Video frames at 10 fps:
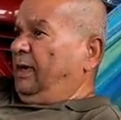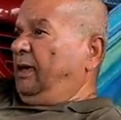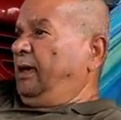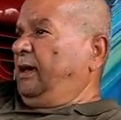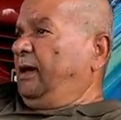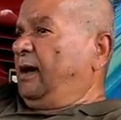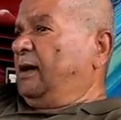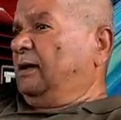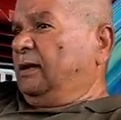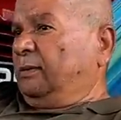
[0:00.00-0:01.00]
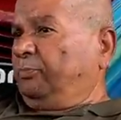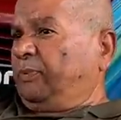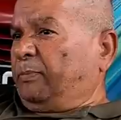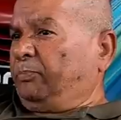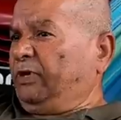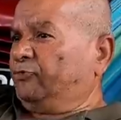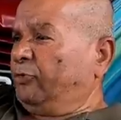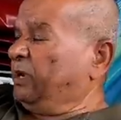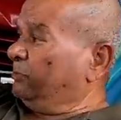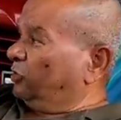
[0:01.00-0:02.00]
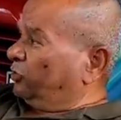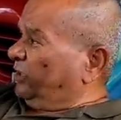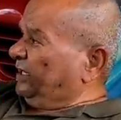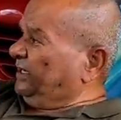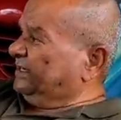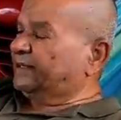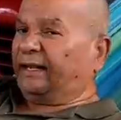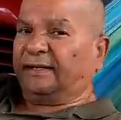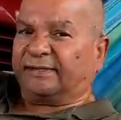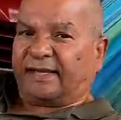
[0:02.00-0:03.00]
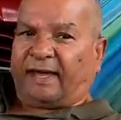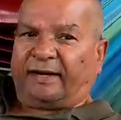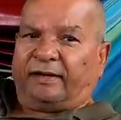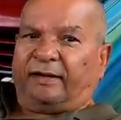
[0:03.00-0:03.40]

Here had a piece remain, but on the eastern side,